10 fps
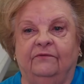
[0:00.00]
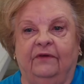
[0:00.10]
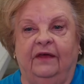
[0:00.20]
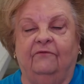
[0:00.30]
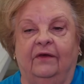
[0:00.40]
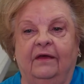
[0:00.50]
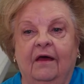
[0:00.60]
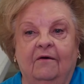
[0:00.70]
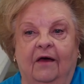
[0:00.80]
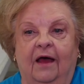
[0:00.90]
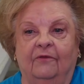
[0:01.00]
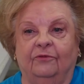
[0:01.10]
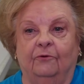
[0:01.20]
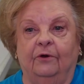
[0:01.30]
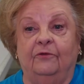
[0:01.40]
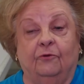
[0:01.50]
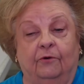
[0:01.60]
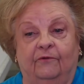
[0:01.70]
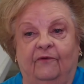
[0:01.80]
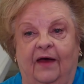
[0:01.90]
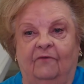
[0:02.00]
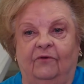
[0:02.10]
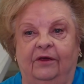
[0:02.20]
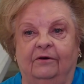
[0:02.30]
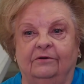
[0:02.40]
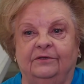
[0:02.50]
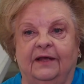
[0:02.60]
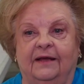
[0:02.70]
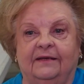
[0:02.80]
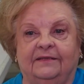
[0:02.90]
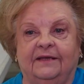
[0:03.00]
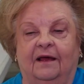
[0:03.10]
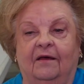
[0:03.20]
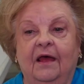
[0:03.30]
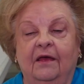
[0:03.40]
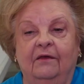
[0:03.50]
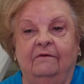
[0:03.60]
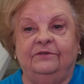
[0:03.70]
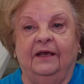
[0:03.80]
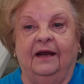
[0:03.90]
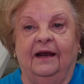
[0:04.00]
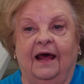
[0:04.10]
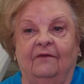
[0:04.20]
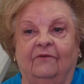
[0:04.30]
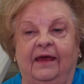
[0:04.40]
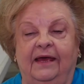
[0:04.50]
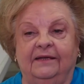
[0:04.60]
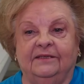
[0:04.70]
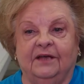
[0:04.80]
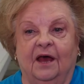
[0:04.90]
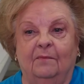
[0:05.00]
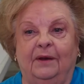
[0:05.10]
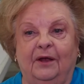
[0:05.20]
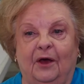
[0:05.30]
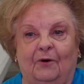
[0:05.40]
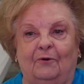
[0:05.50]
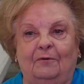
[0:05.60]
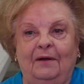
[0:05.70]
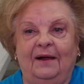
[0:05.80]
of giving, uh, 30, 35 years, that uh, you've seen a lot of kids come and go.